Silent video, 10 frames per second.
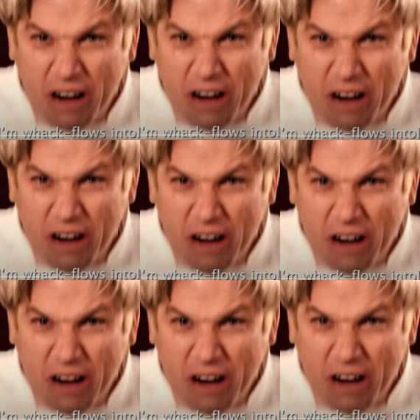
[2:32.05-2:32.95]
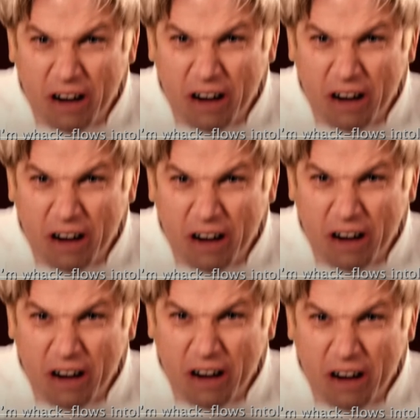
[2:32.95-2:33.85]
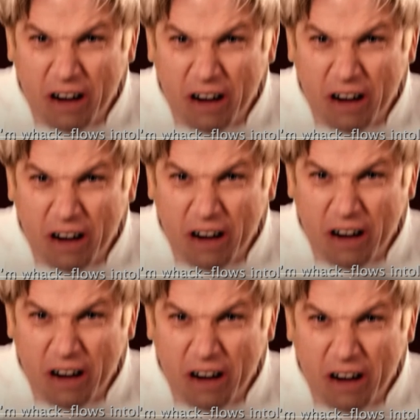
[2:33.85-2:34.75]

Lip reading: (not speaking)